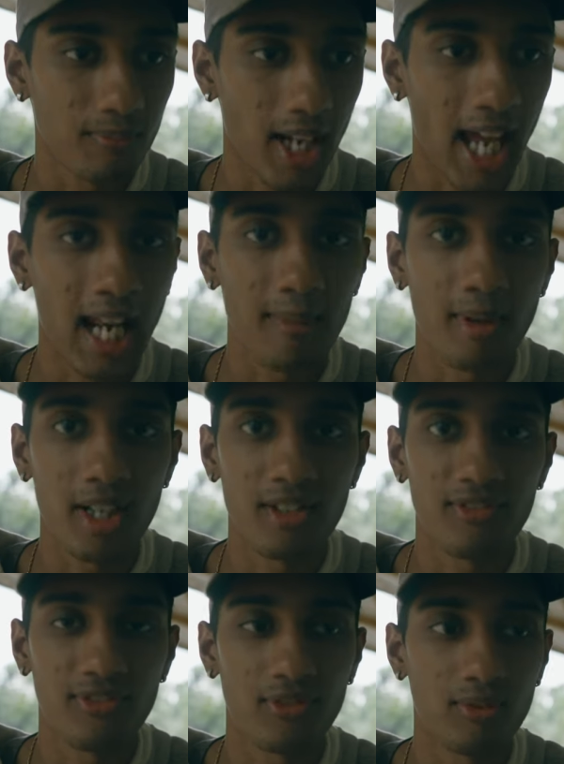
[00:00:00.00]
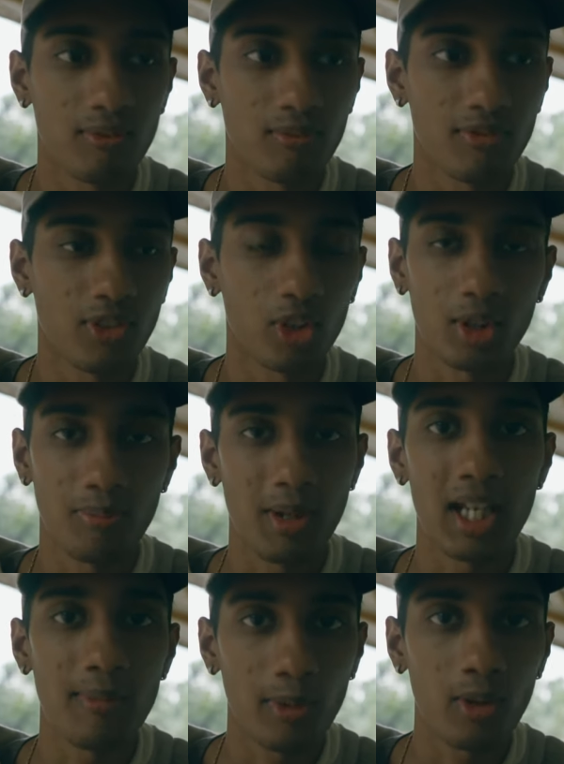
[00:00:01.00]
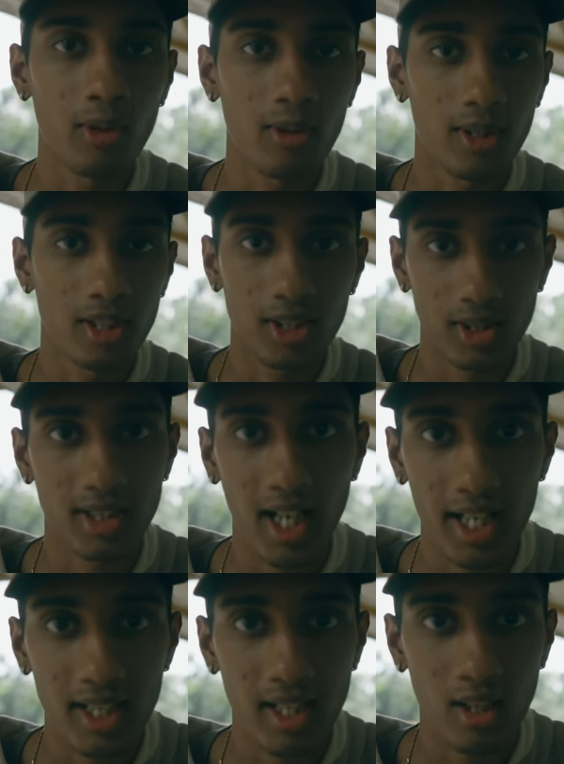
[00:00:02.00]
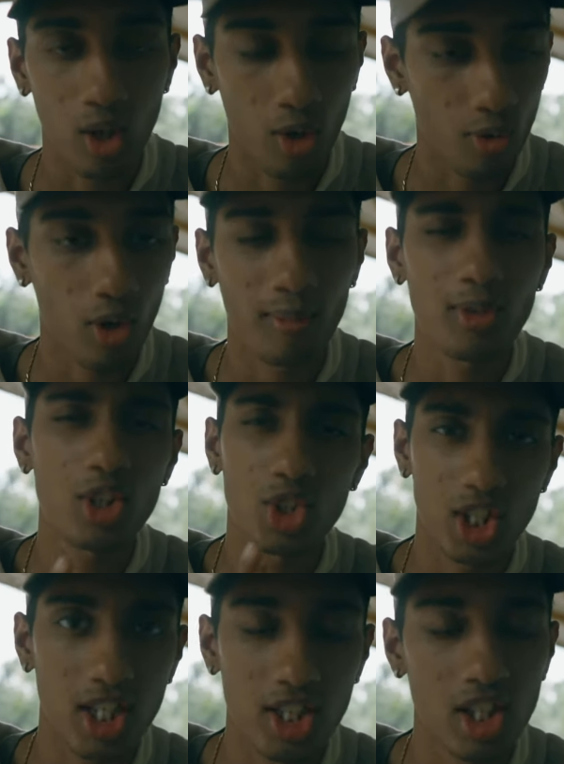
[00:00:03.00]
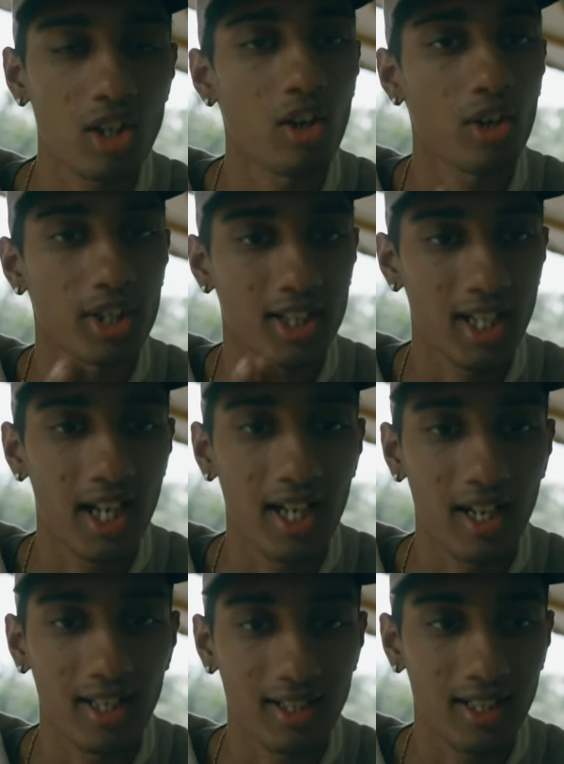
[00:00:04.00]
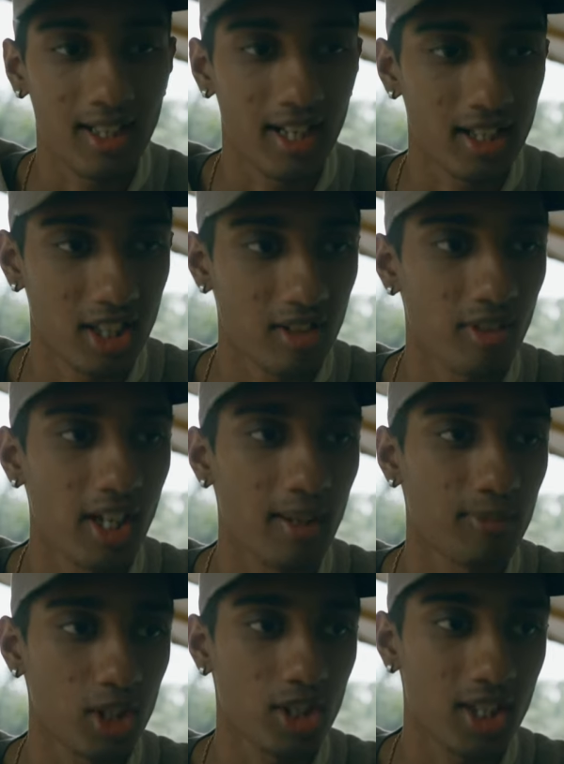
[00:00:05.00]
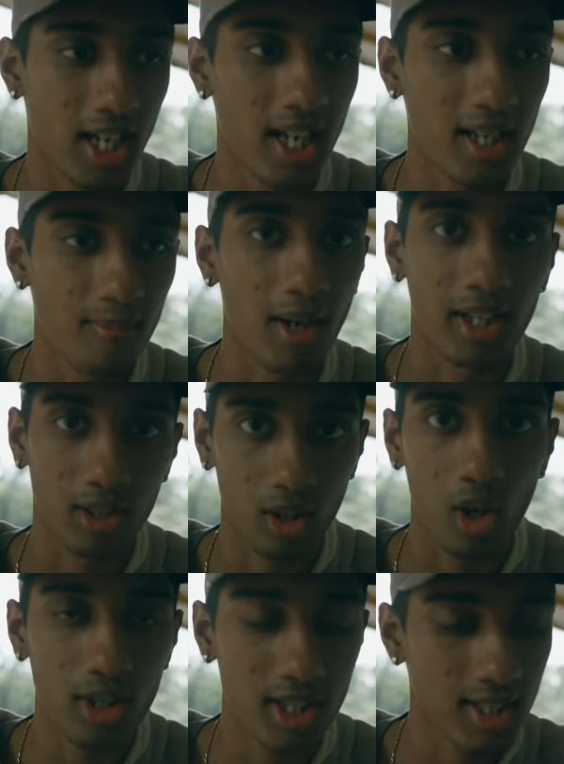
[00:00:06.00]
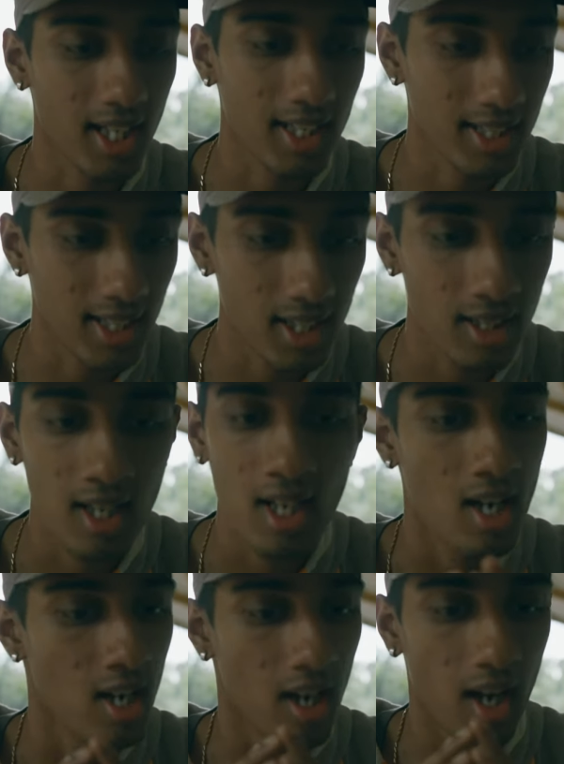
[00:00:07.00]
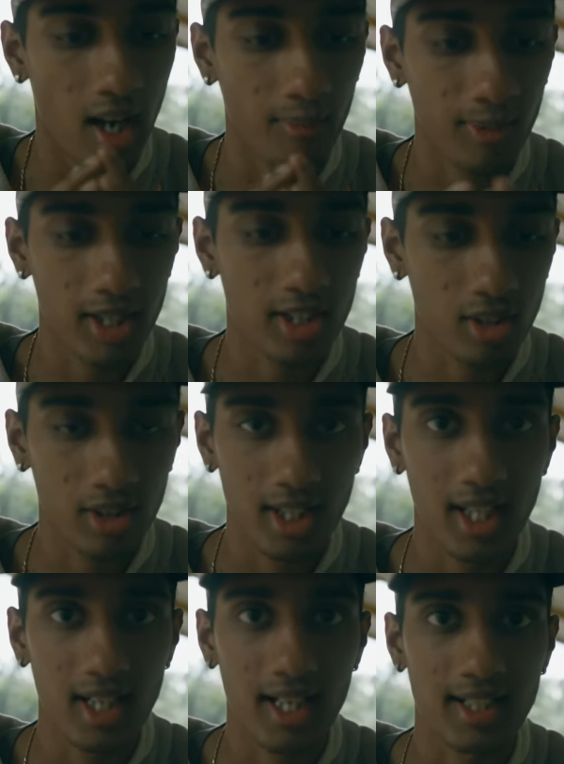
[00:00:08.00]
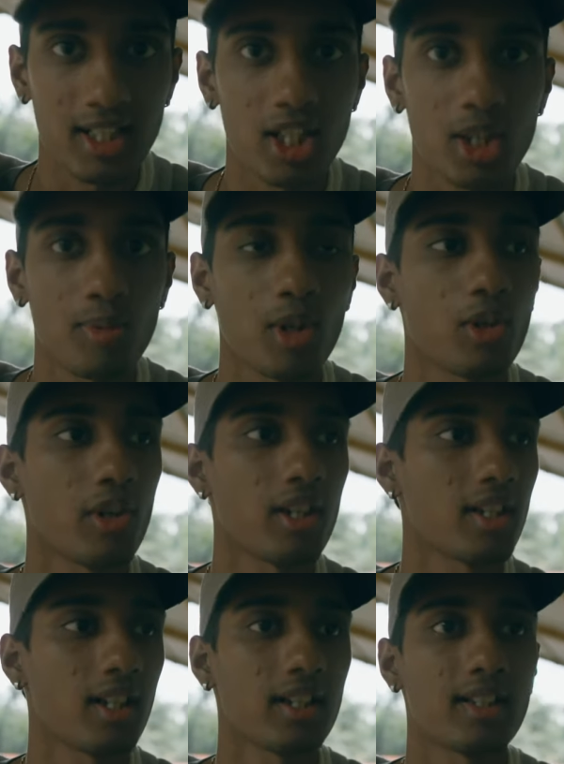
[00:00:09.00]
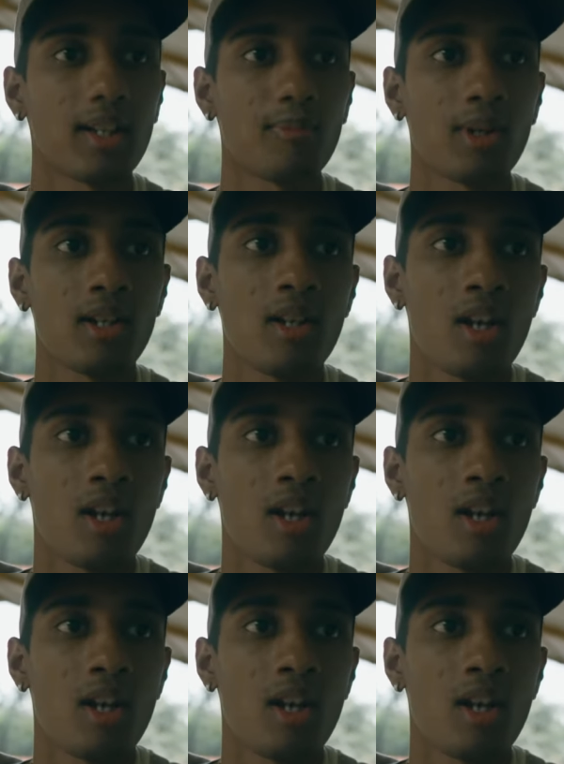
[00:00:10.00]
element for the people in the society overall. I'm not judging or saying anything negatively, I'm just saying my thoughts, that's it. Please don't take it as a judgment or anything like that, but